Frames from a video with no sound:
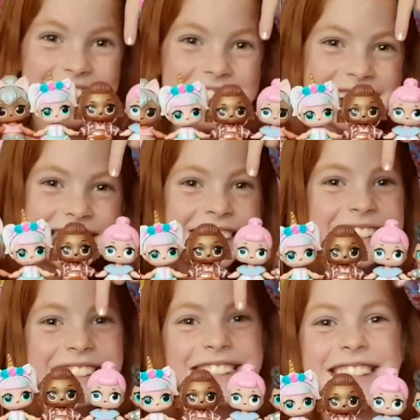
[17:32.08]
The
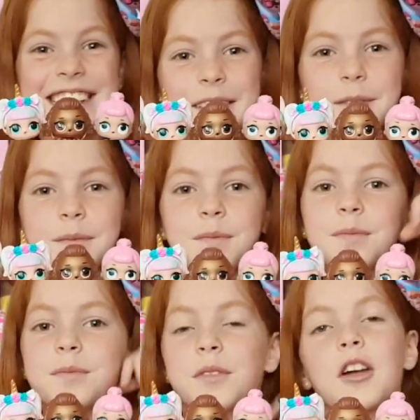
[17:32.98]
Toys on Fire
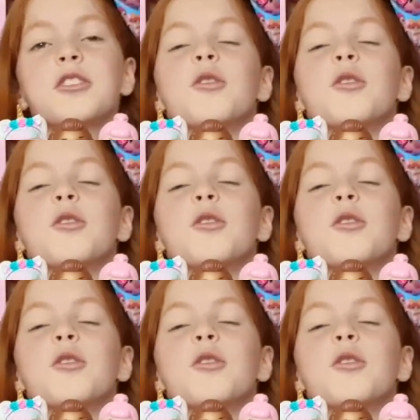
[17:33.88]
award.